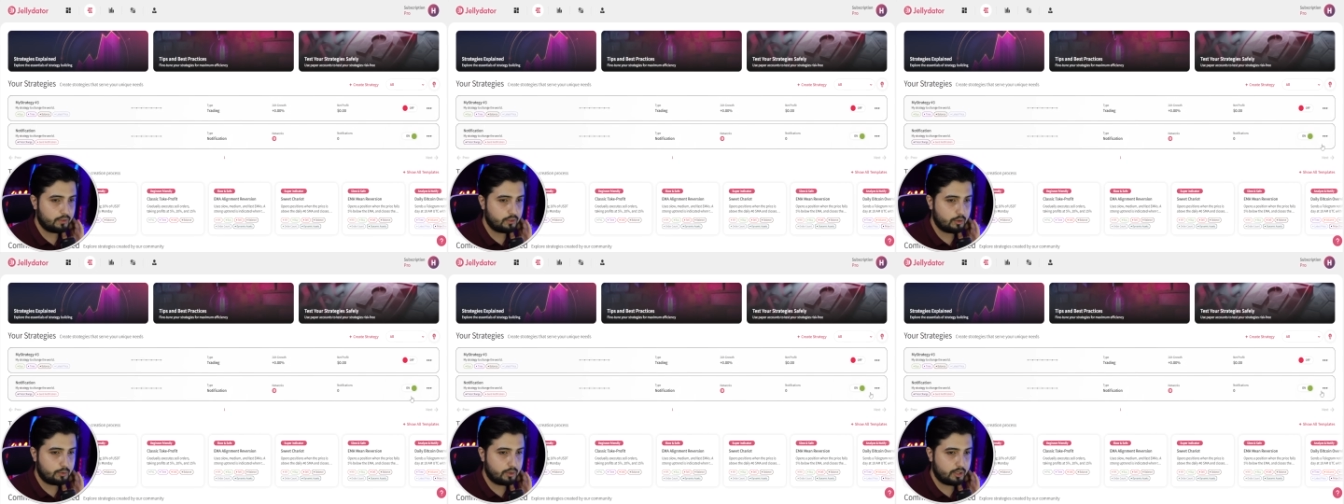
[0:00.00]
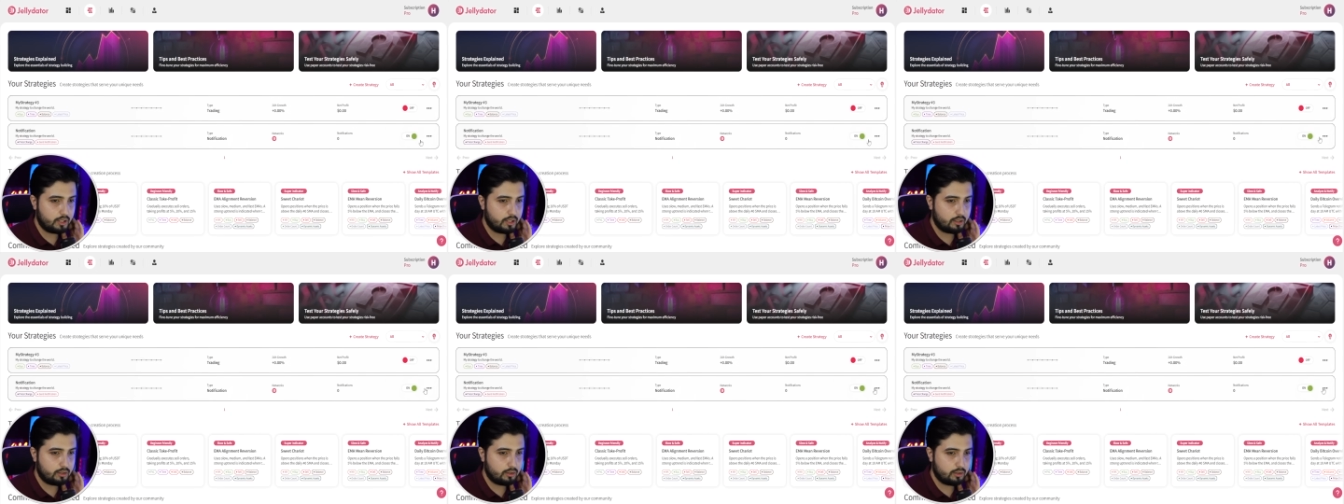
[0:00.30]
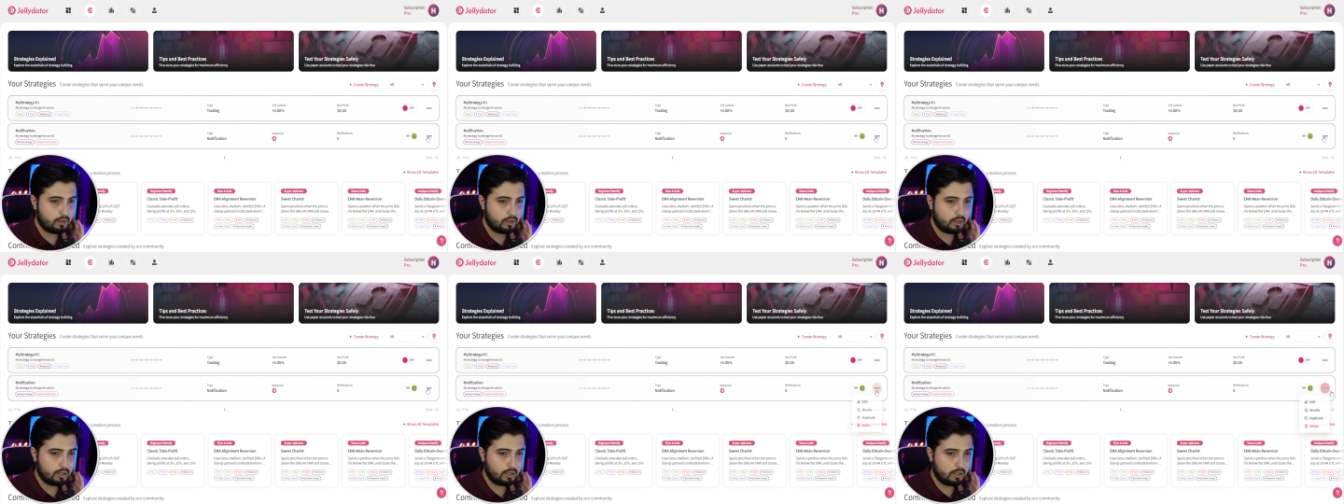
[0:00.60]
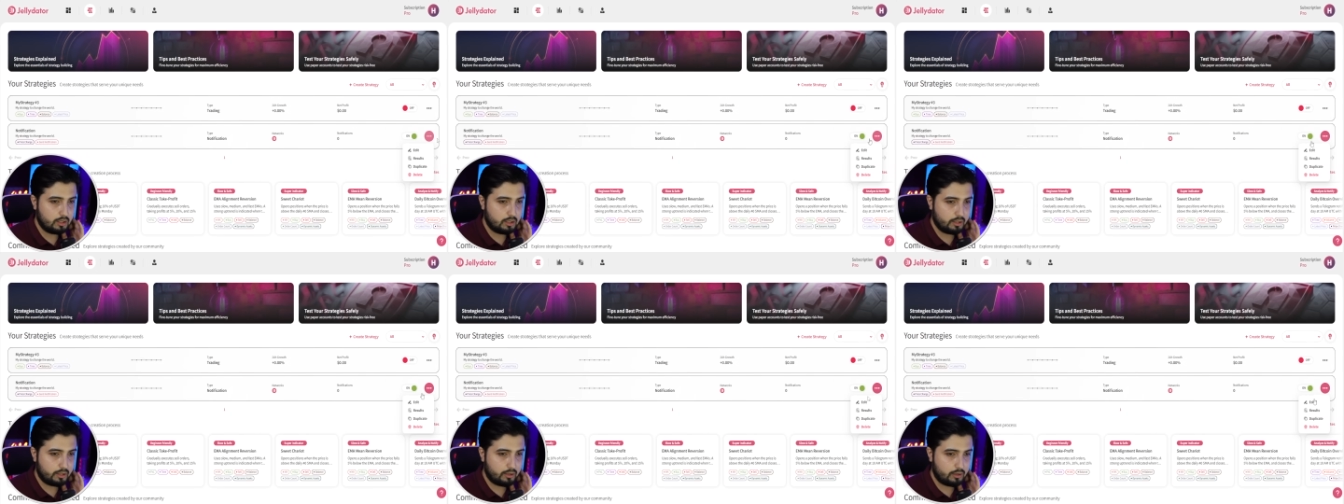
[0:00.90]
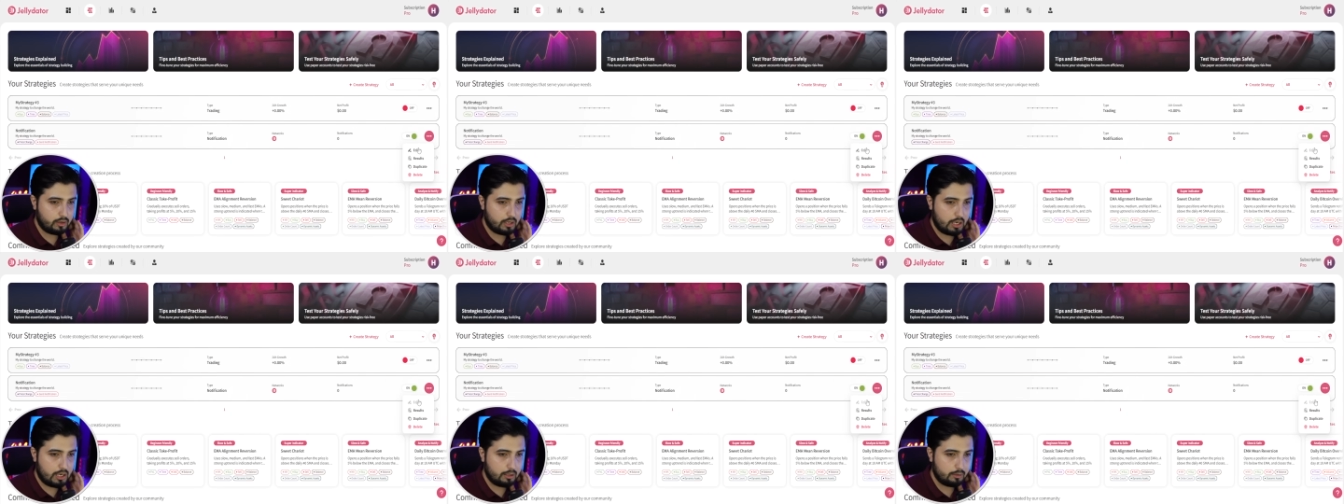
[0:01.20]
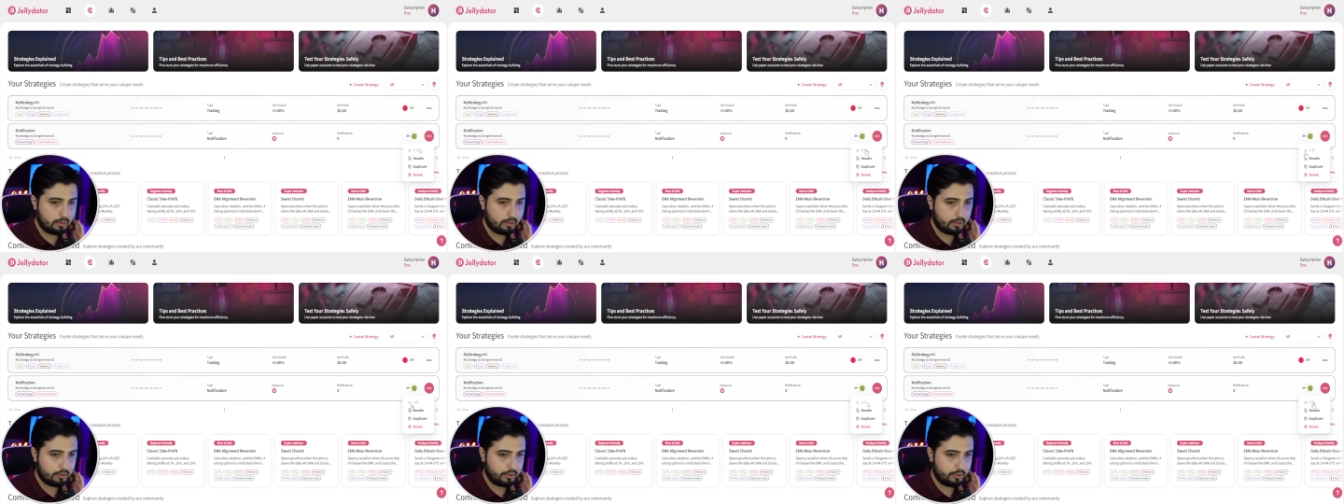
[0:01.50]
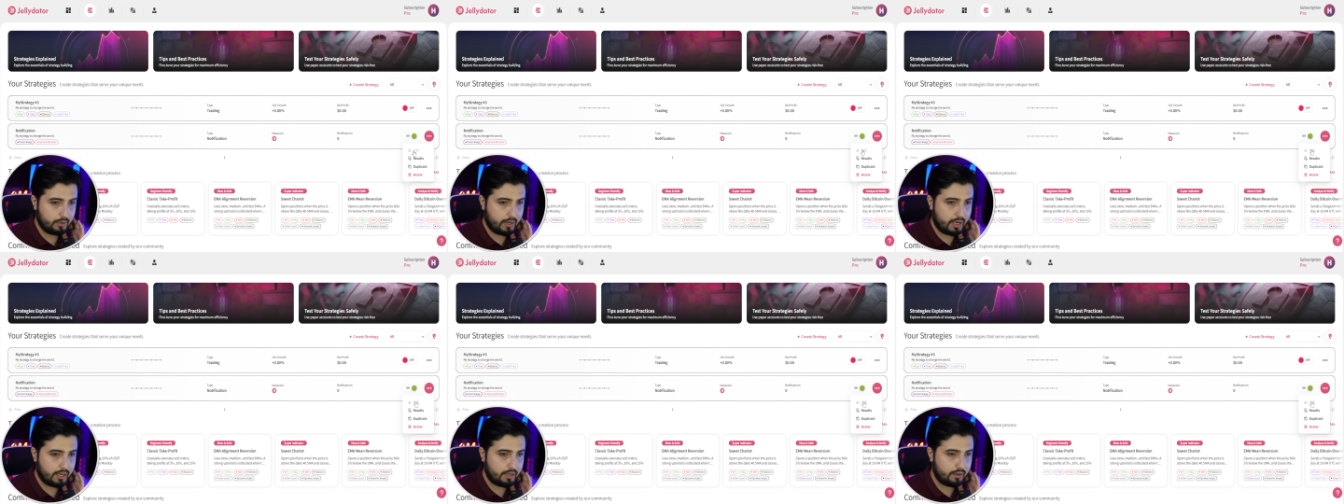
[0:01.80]
so i'm going to uh, uh,
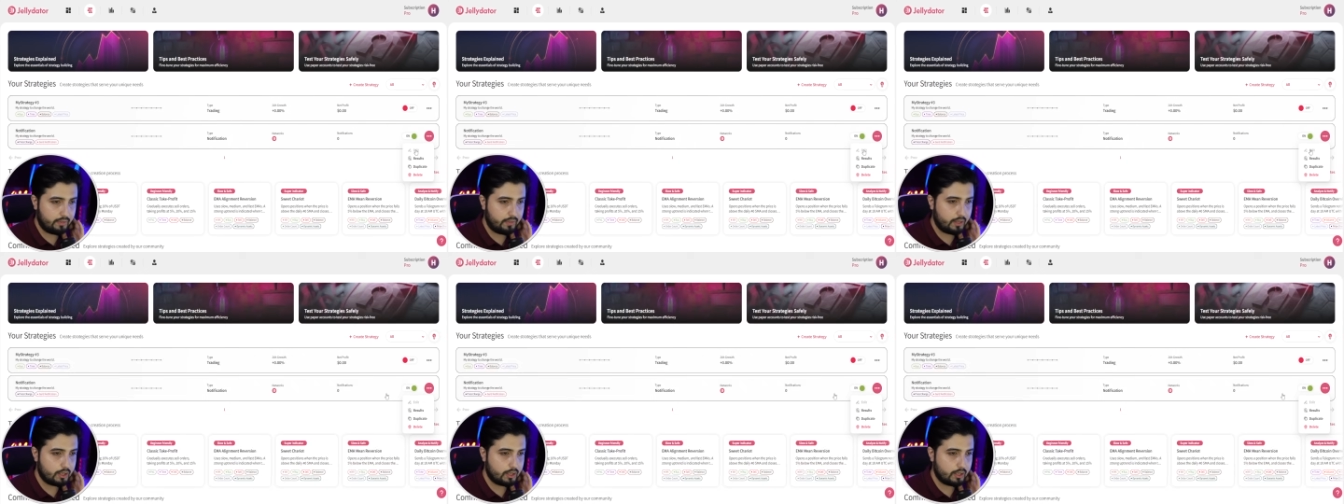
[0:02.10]
you know edit